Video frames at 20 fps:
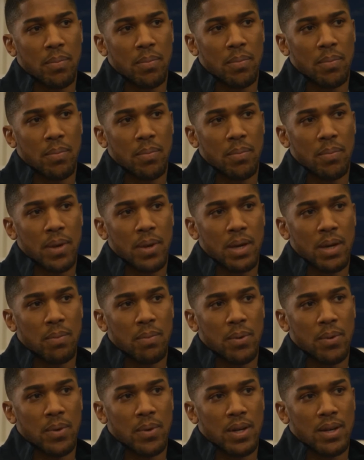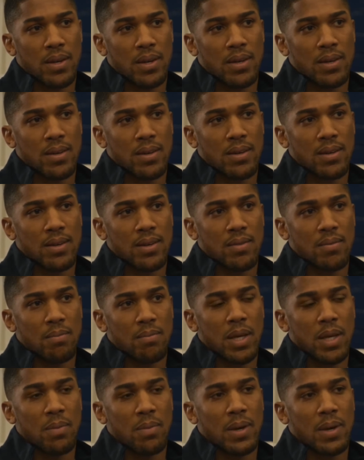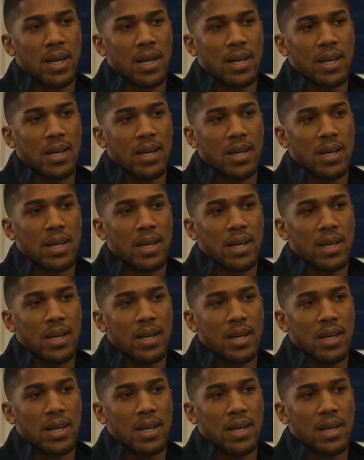all one people. And me being a